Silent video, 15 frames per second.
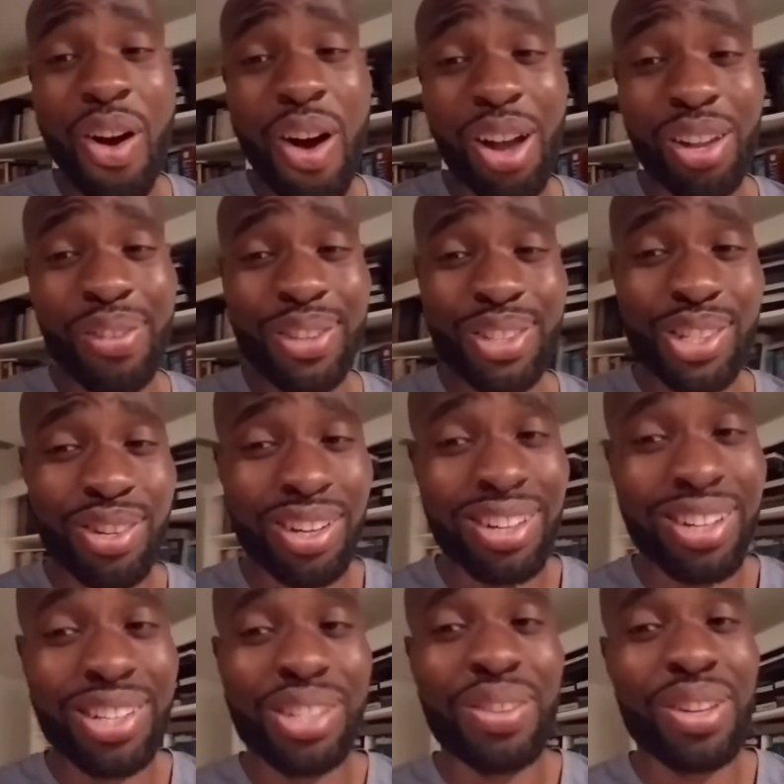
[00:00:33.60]
all of us are trying
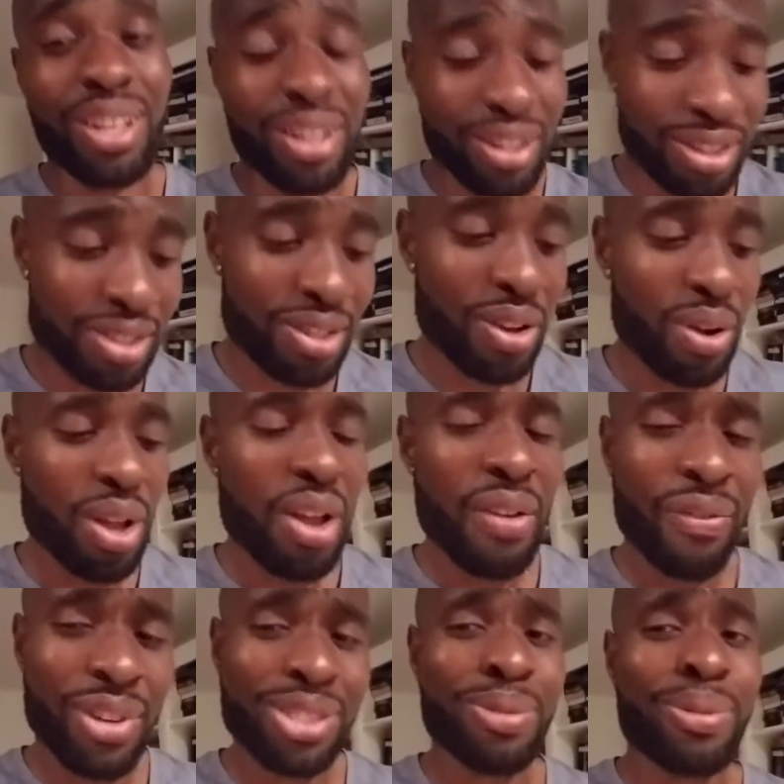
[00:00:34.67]
to do here. So
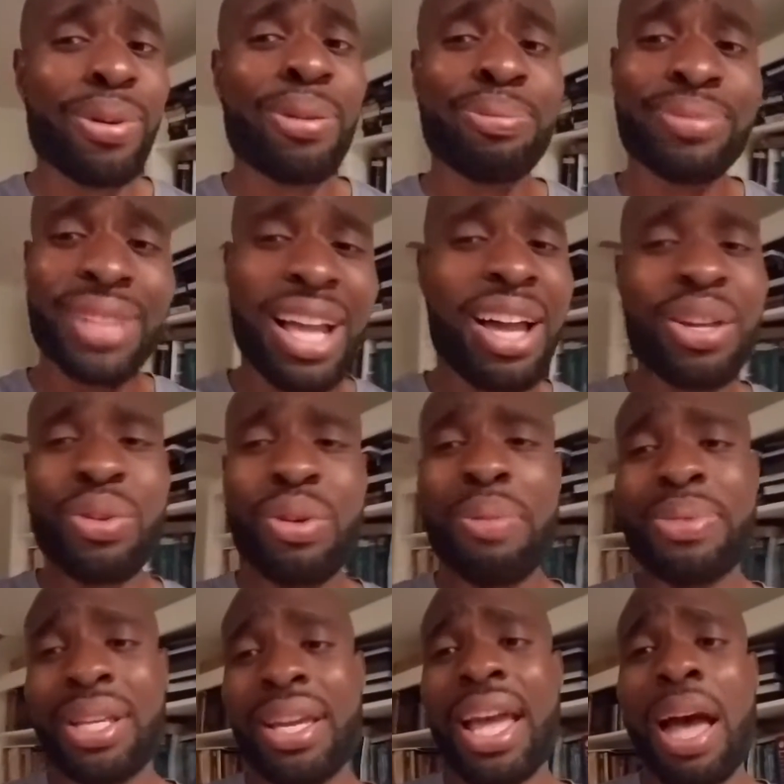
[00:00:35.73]
first of all, how do you
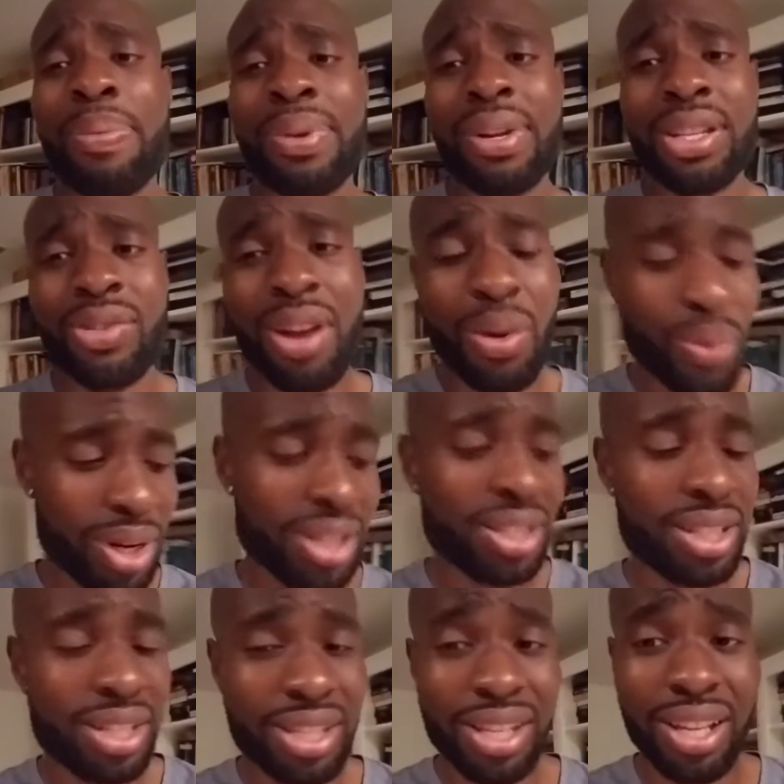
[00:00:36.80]
obtain happiness, right? What is
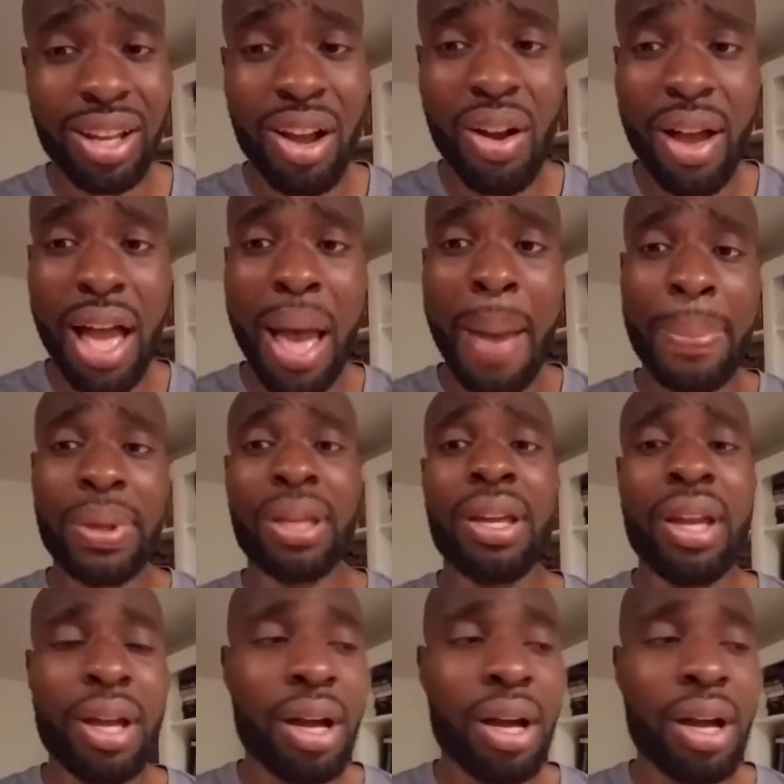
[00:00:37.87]
this thing called happy?